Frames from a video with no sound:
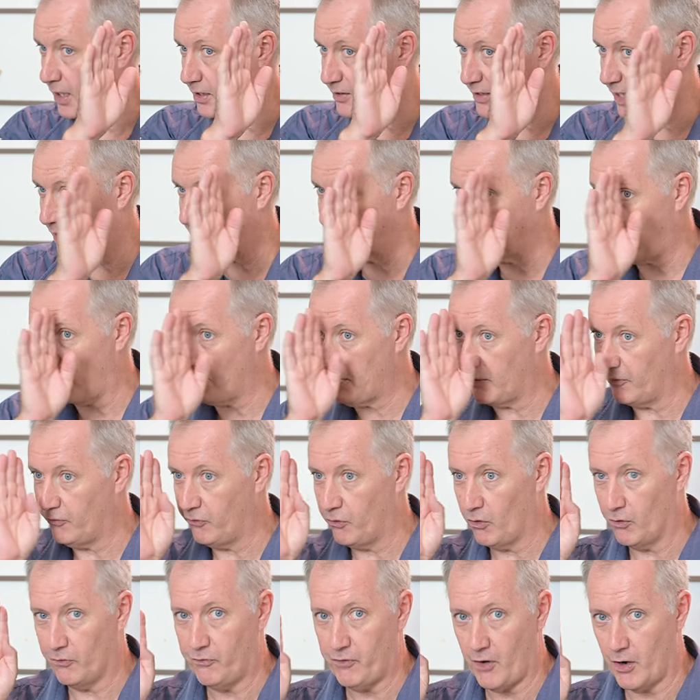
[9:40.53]
Take maybe
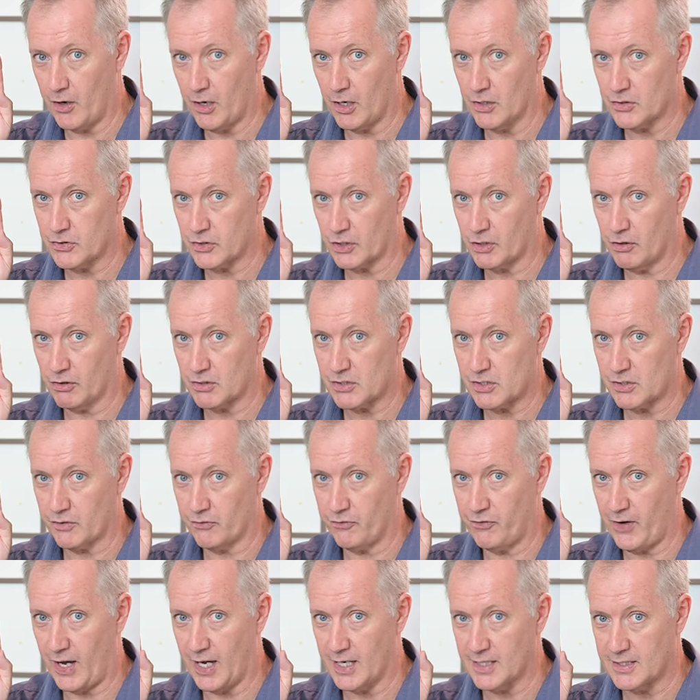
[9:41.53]
4 photos across the
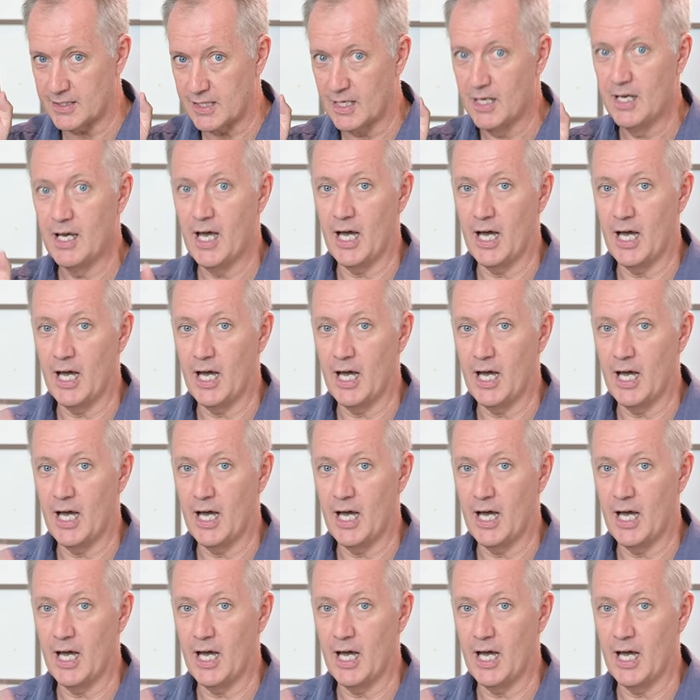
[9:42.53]
face